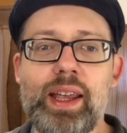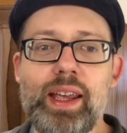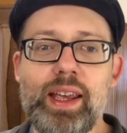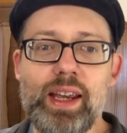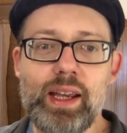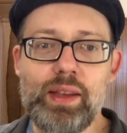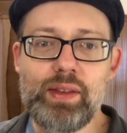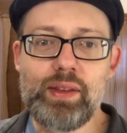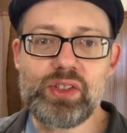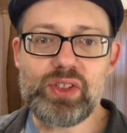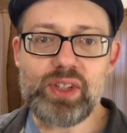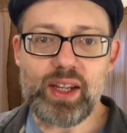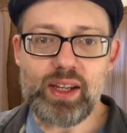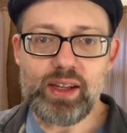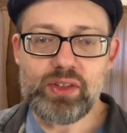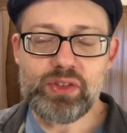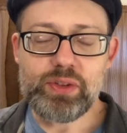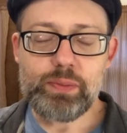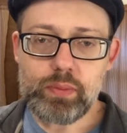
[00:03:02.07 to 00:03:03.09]
and the
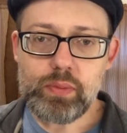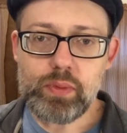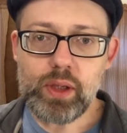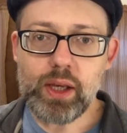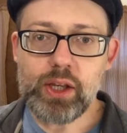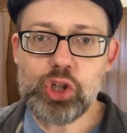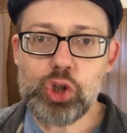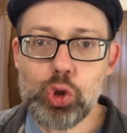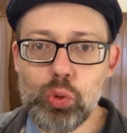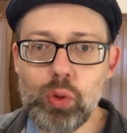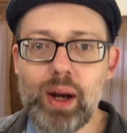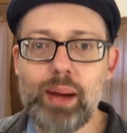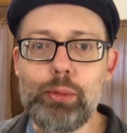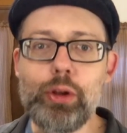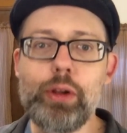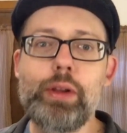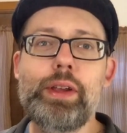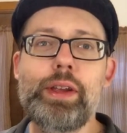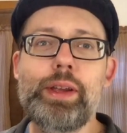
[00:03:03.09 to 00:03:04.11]
stakes,
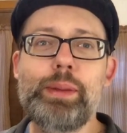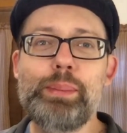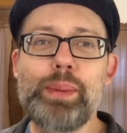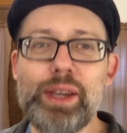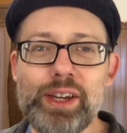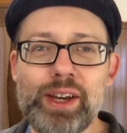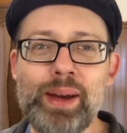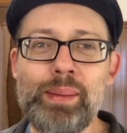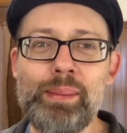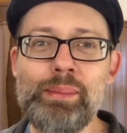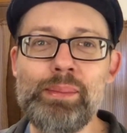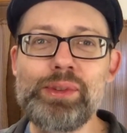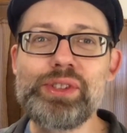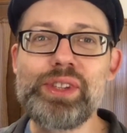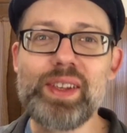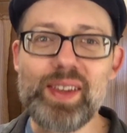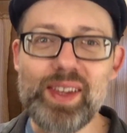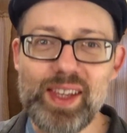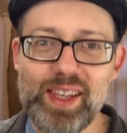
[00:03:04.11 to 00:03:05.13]
trouble becomes
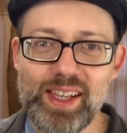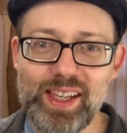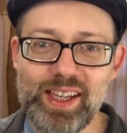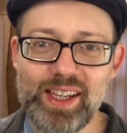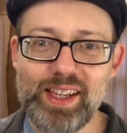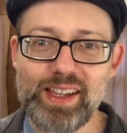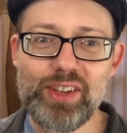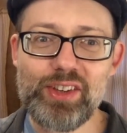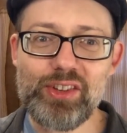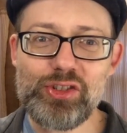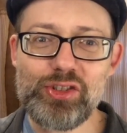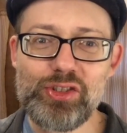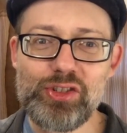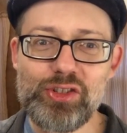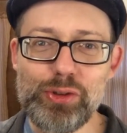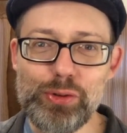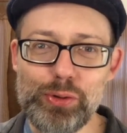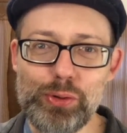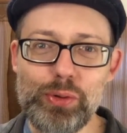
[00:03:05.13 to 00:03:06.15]
the key
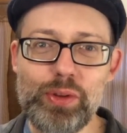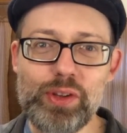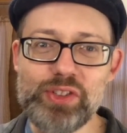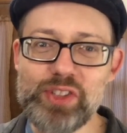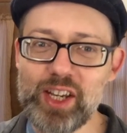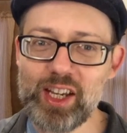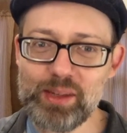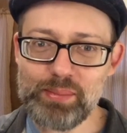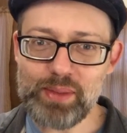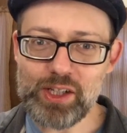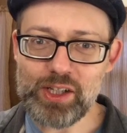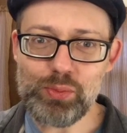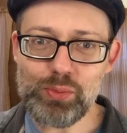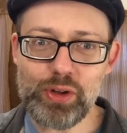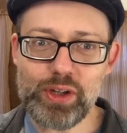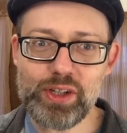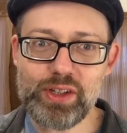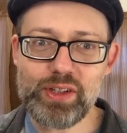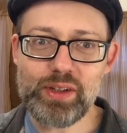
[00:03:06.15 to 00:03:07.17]
to the second pinch
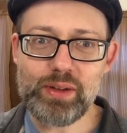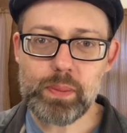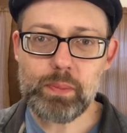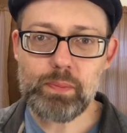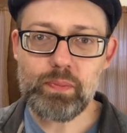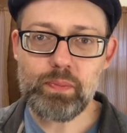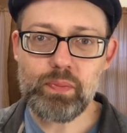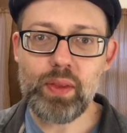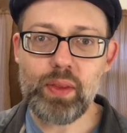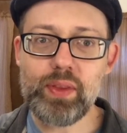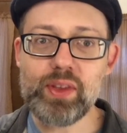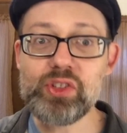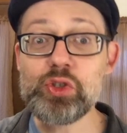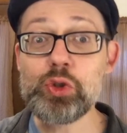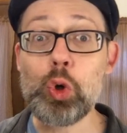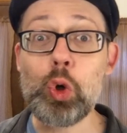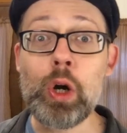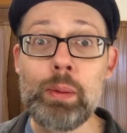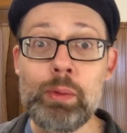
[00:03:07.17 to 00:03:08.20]
point. The
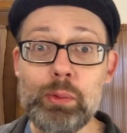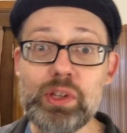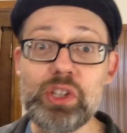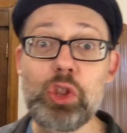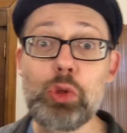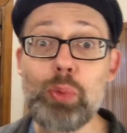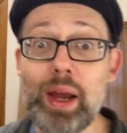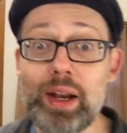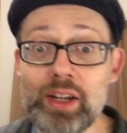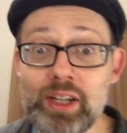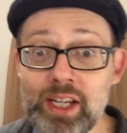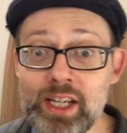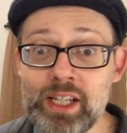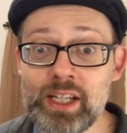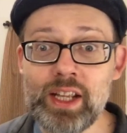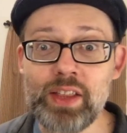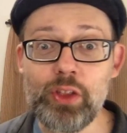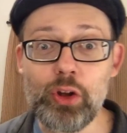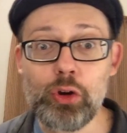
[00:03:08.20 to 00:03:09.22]
storm that was
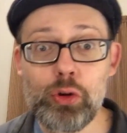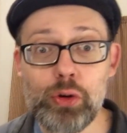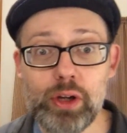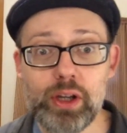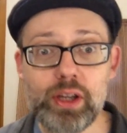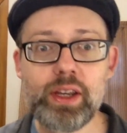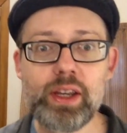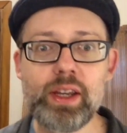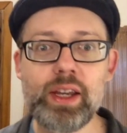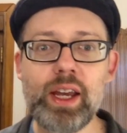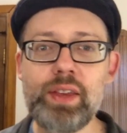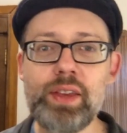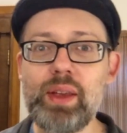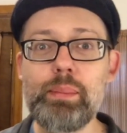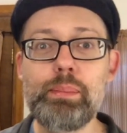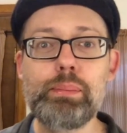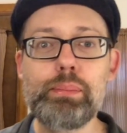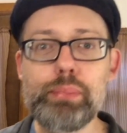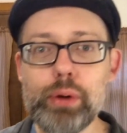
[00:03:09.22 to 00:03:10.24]
threatening in the hook and
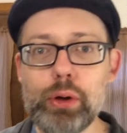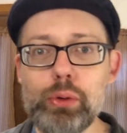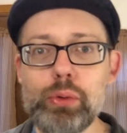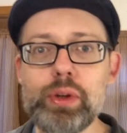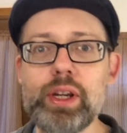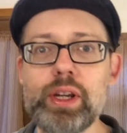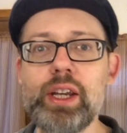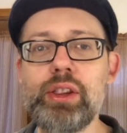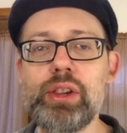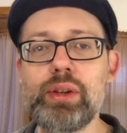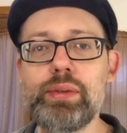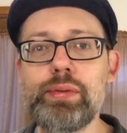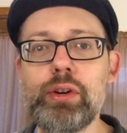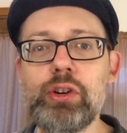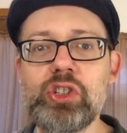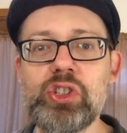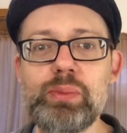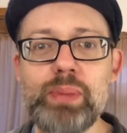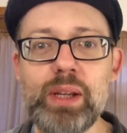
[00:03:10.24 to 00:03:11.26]
that broke in the
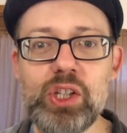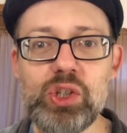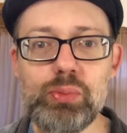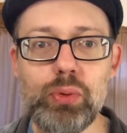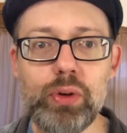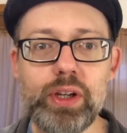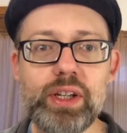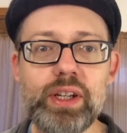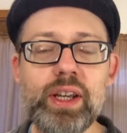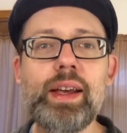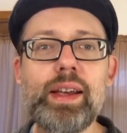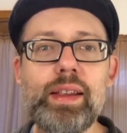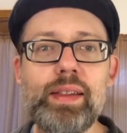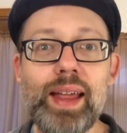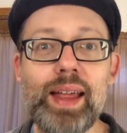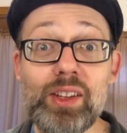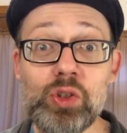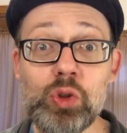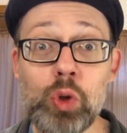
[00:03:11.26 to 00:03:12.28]
first pinch point,
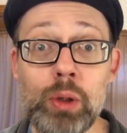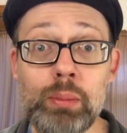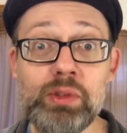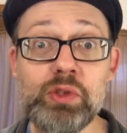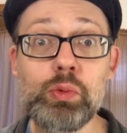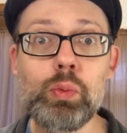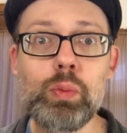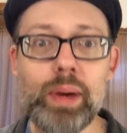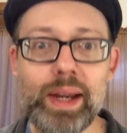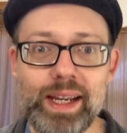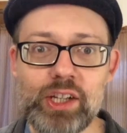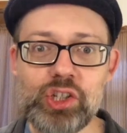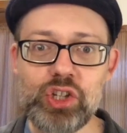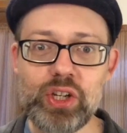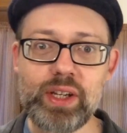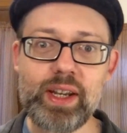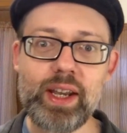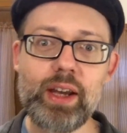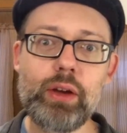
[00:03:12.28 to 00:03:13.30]
that storm is
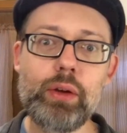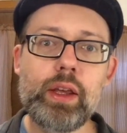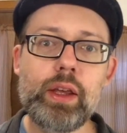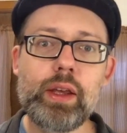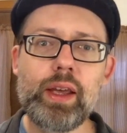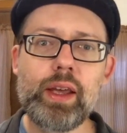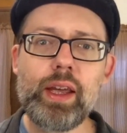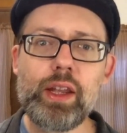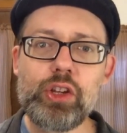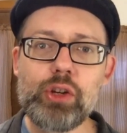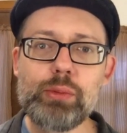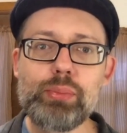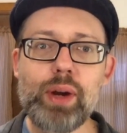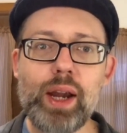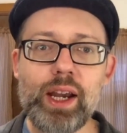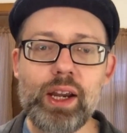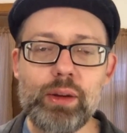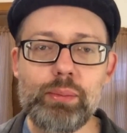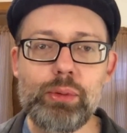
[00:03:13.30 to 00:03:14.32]
raging now. And your
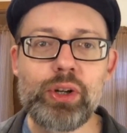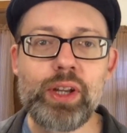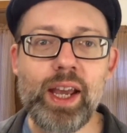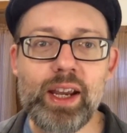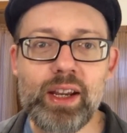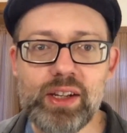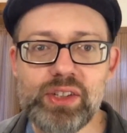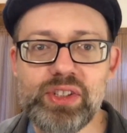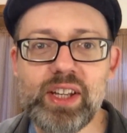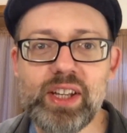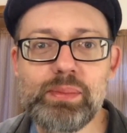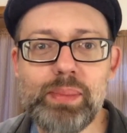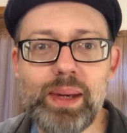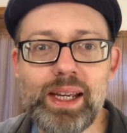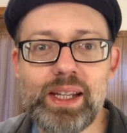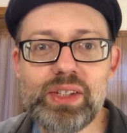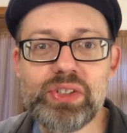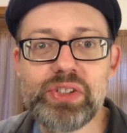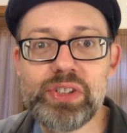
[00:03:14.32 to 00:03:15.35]
protagonist has
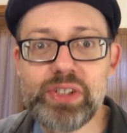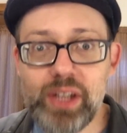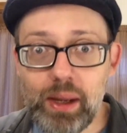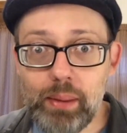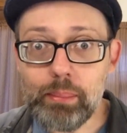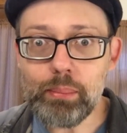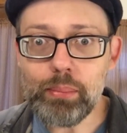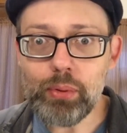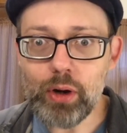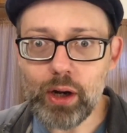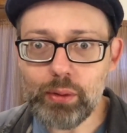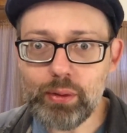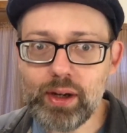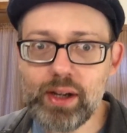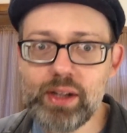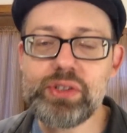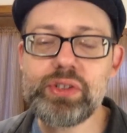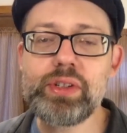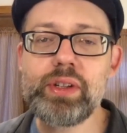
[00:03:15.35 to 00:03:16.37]
made some
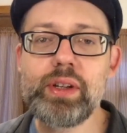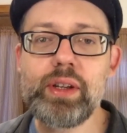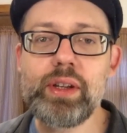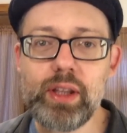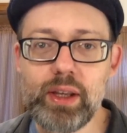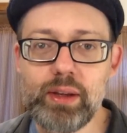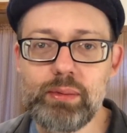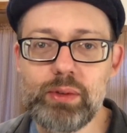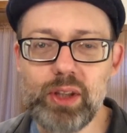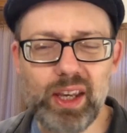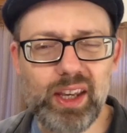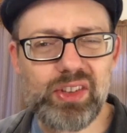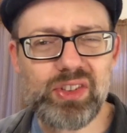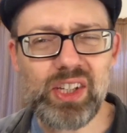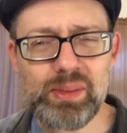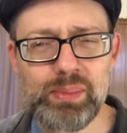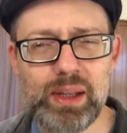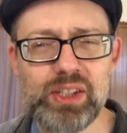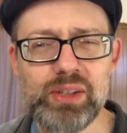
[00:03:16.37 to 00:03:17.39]
progress. Like I say,
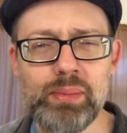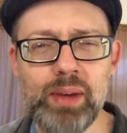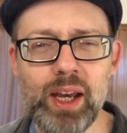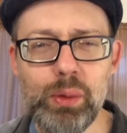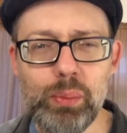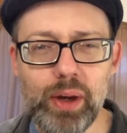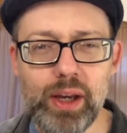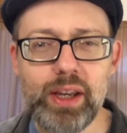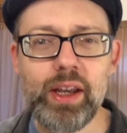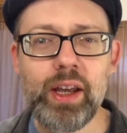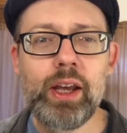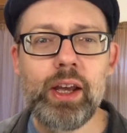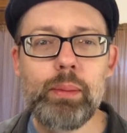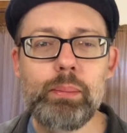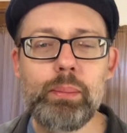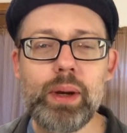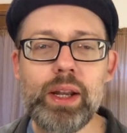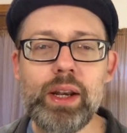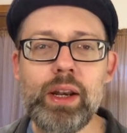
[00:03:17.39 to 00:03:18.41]
he's made some headway,
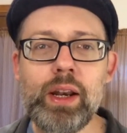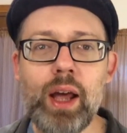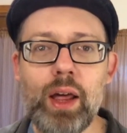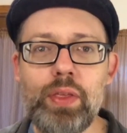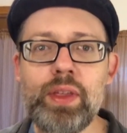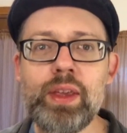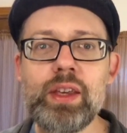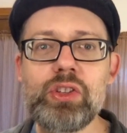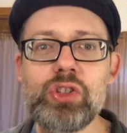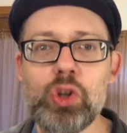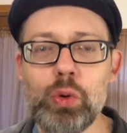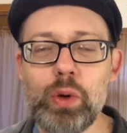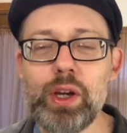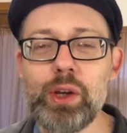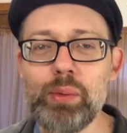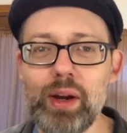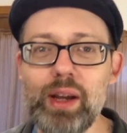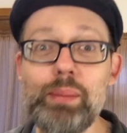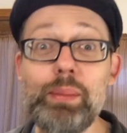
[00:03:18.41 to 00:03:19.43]
but nothing is
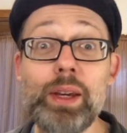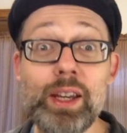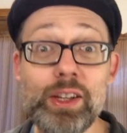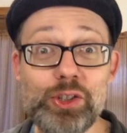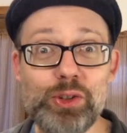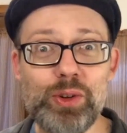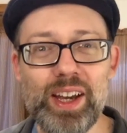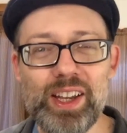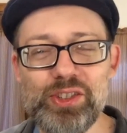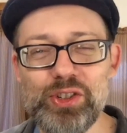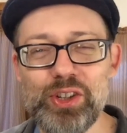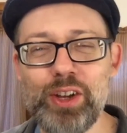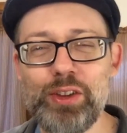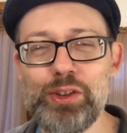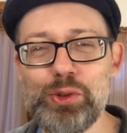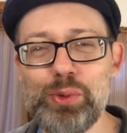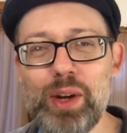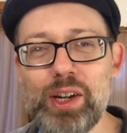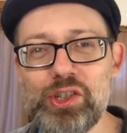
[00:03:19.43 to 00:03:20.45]
going right because you're answering all
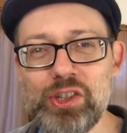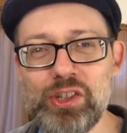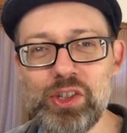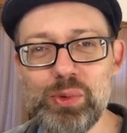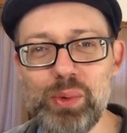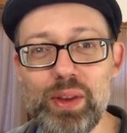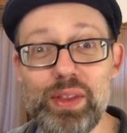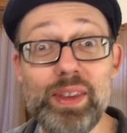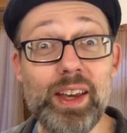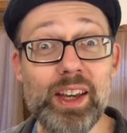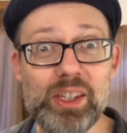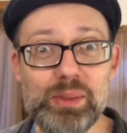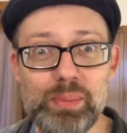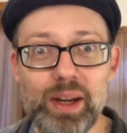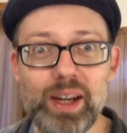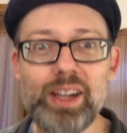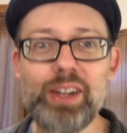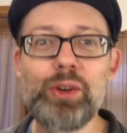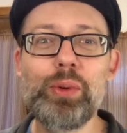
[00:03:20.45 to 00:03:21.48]
those questions with yes,
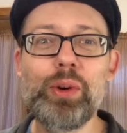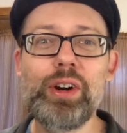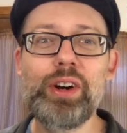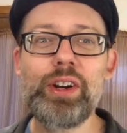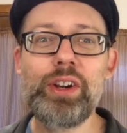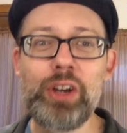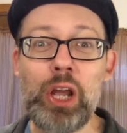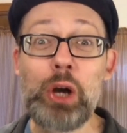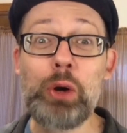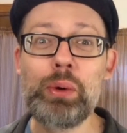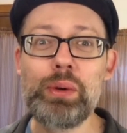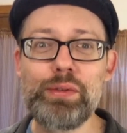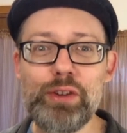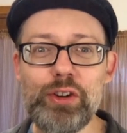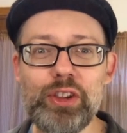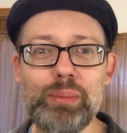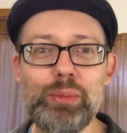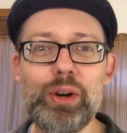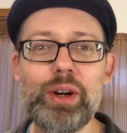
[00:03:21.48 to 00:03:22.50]
but, or no, and
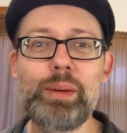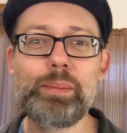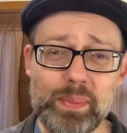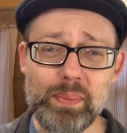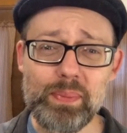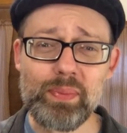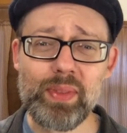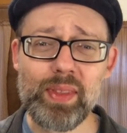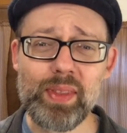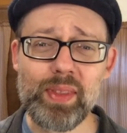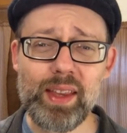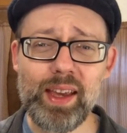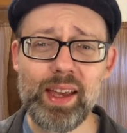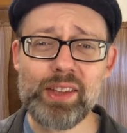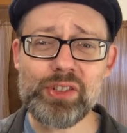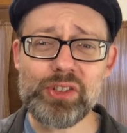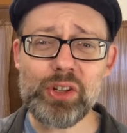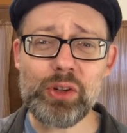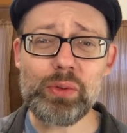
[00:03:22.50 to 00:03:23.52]
furthermore.
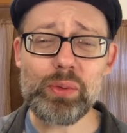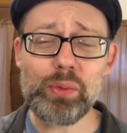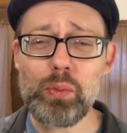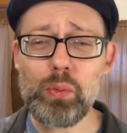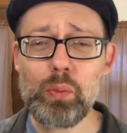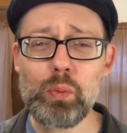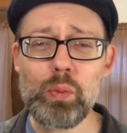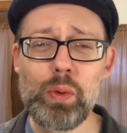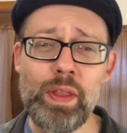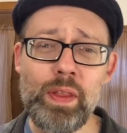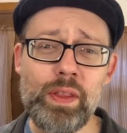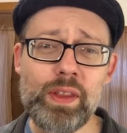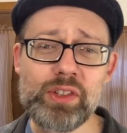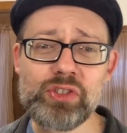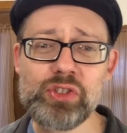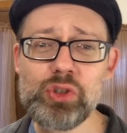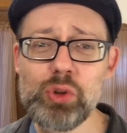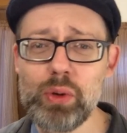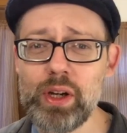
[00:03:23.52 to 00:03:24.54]
And so within the
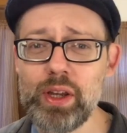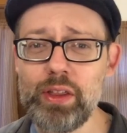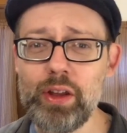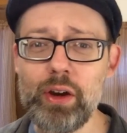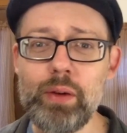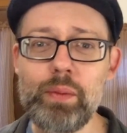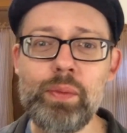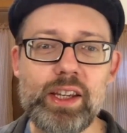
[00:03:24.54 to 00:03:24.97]
story, though,